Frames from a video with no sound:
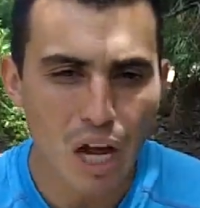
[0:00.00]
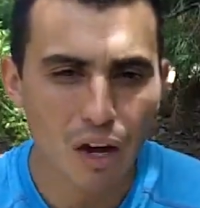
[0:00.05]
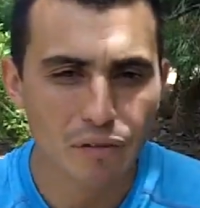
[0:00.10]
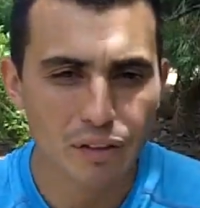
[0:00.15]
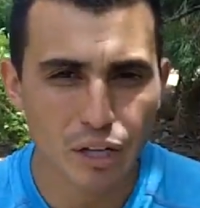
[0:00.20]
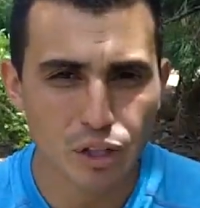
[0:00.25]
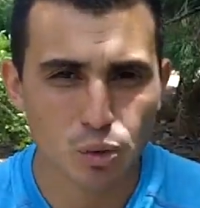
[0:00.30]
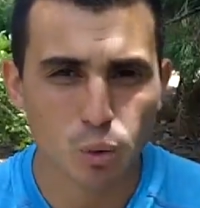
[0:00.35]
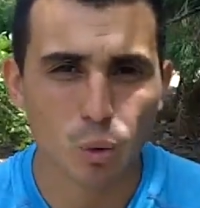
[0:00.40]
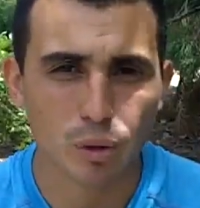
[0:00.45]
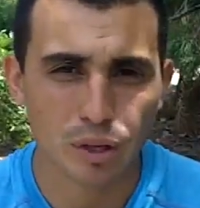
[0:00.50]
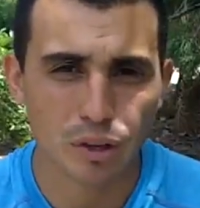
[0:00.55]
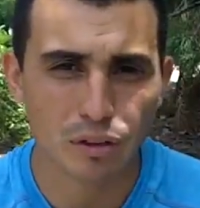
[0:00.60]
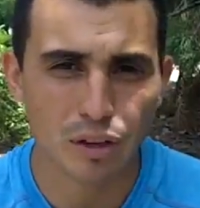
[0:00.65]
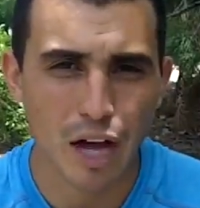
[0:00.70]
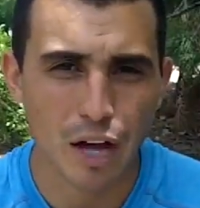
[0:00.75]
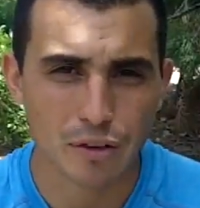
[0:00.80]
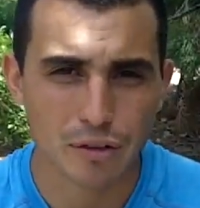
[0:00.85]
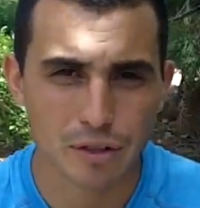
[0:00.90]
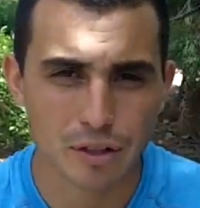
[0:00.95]
out of that
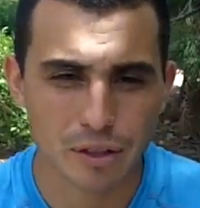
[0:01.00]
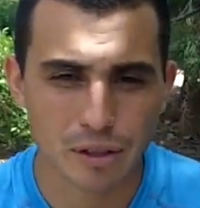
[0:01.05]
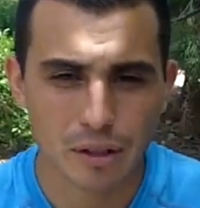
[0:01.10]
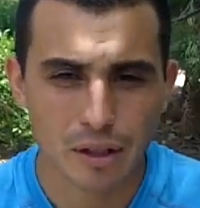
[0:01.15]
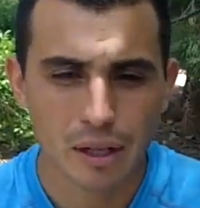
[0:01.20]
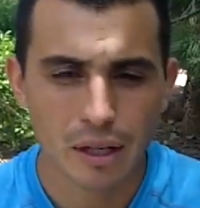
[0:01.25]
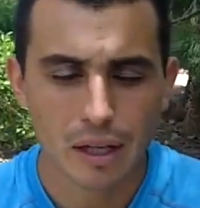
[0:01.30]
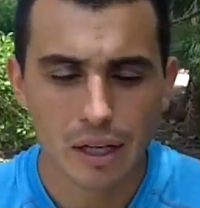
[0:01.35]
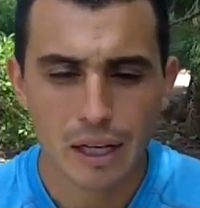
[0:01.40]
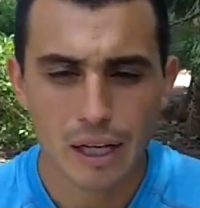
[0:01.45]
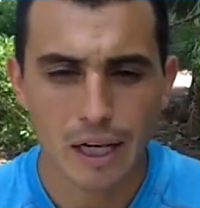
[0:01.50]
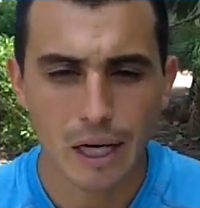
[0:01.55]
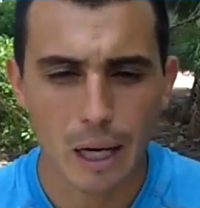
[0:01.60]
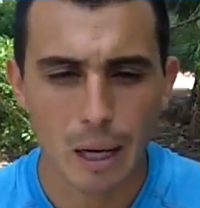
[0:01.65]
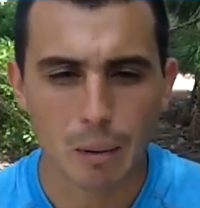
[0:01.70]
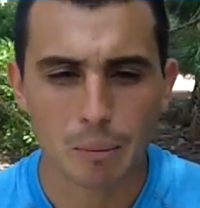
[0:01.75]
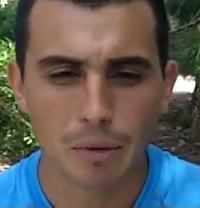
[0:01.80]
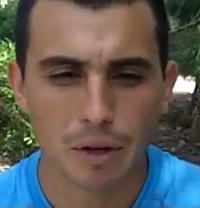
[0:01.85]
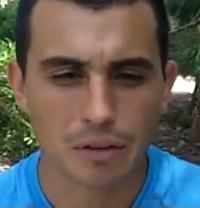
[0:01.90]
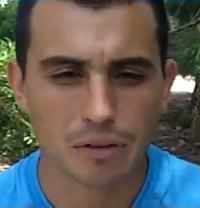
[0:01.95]
20,000,
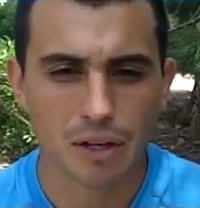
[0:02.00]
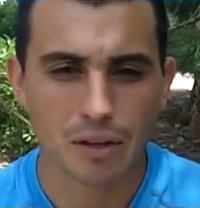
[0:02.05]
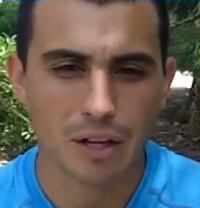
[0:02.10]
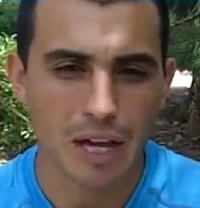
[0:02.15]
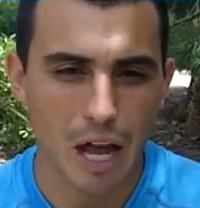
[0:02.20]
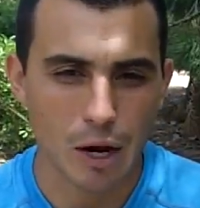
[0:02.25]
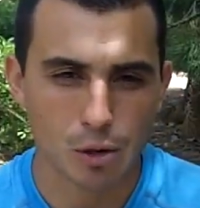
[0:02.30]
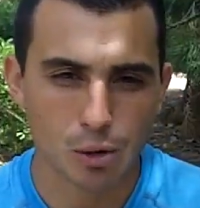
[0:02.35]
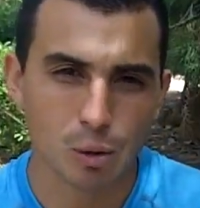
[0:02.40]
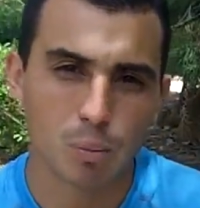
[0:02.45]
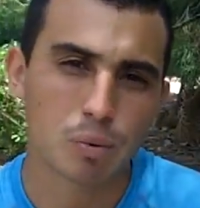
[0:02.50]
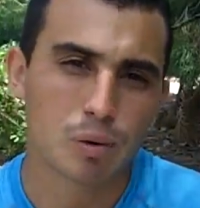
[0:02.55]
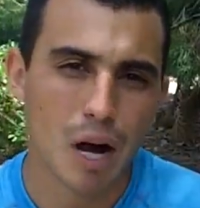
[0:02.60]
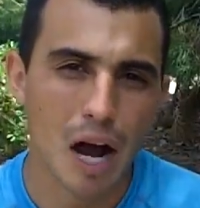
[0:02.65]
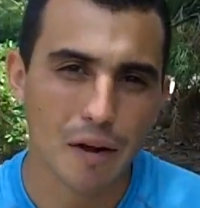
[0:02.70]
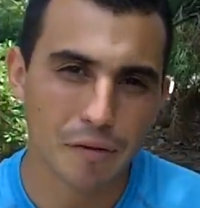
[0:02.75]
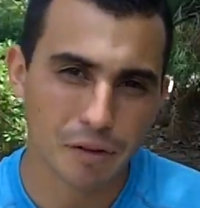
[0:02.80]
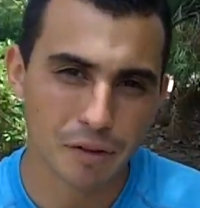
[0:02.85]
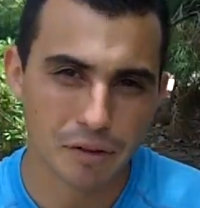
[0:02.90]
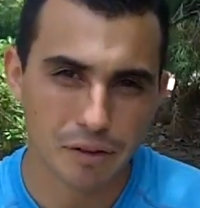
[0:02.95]
let's say the actual
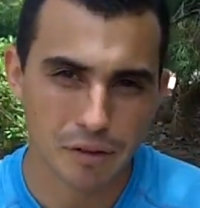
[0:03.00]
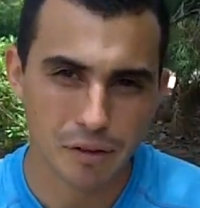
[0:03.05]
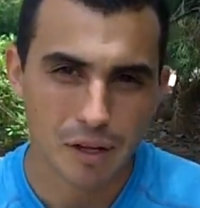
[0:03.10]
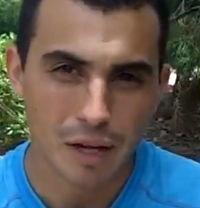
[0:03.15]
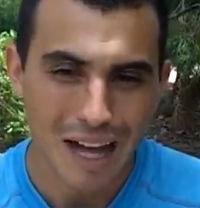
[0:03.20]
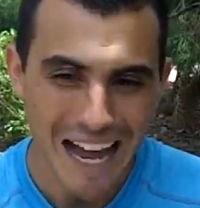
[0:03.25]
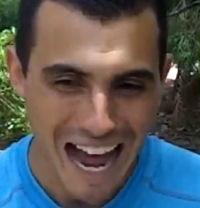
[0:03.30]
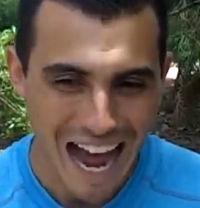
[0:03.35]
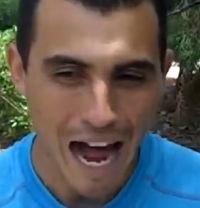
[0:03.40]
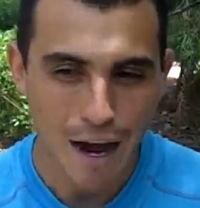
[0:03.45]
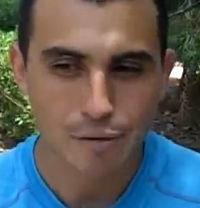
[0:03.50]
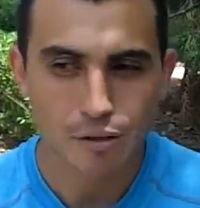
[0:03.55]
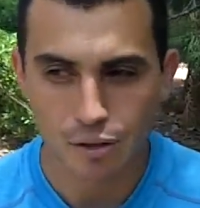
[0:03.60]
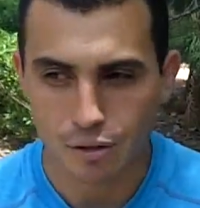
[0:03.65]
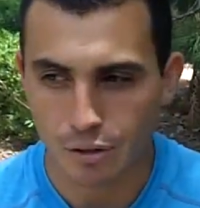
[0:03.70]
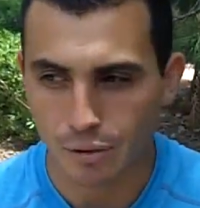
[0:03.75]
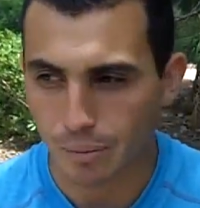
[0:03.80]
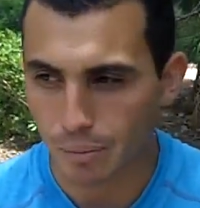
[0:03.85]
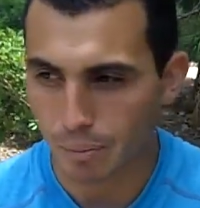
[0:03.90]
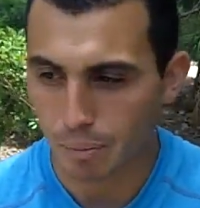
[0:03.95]
profits
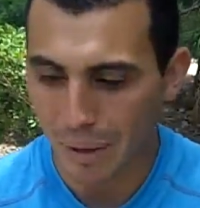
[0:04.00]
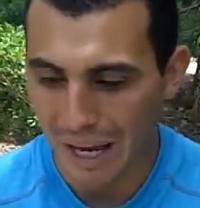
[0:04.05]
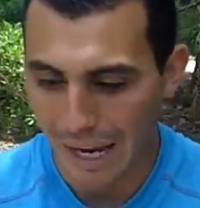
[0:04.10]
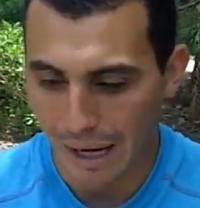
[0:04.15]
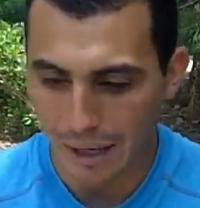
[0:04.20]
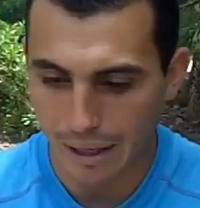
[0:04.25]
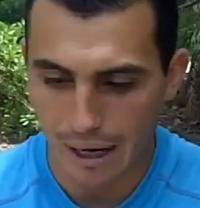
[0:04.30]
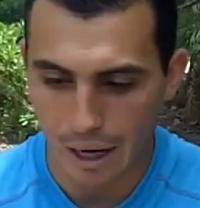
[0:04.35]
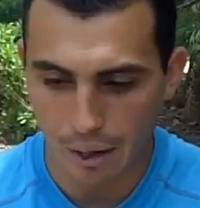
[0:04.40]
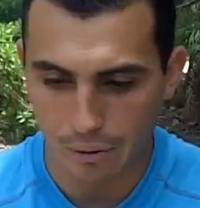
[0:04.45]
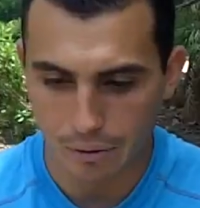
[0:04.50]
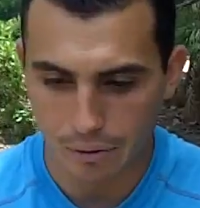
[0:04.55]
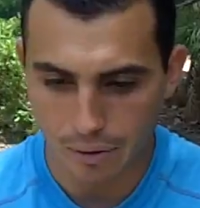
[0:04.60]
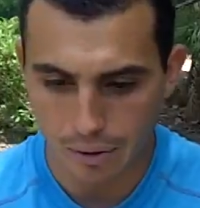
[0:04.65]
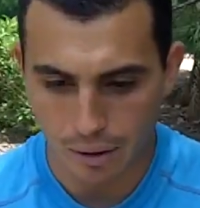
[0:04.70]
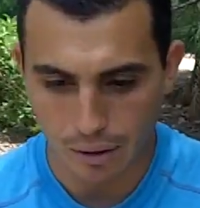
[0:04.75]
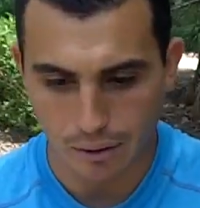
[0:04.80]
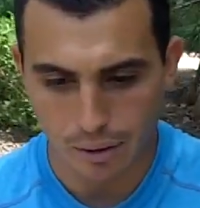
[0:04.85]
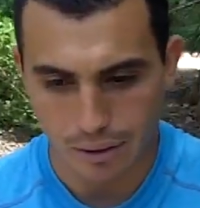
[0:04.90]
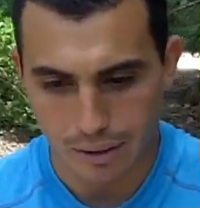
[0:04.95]
after paying out
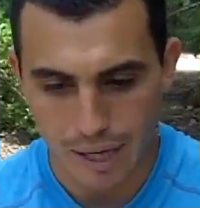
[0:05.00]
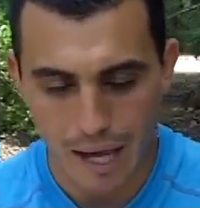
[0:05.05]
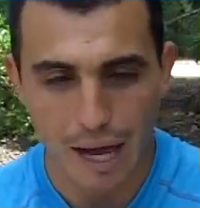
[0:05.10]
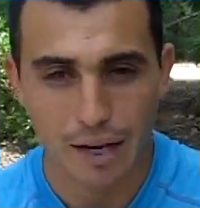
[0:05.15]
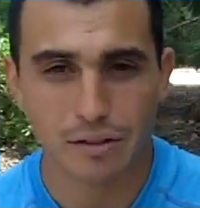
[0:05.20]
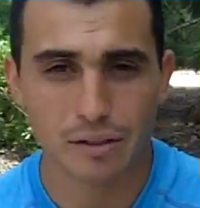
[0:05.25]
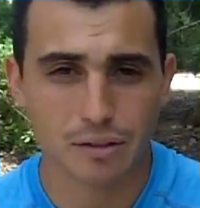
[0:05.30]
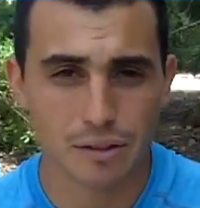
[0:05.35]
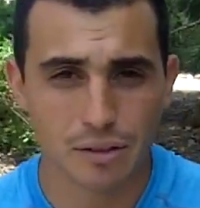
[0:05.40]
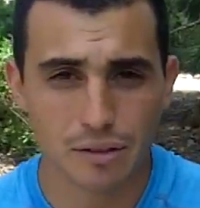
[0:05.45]
the taxes,